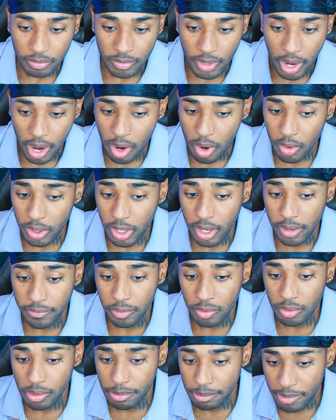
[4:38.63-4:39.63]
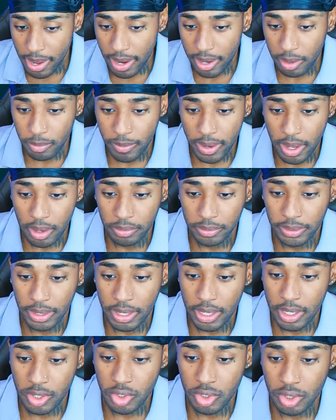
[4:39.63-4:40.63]
I don't care if you a background
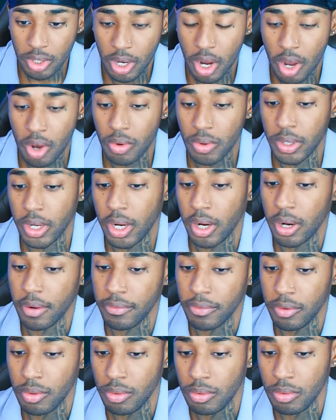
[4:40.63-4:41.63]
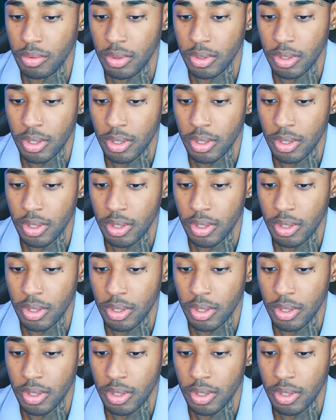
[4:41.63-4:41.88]
dancer. I don't care if you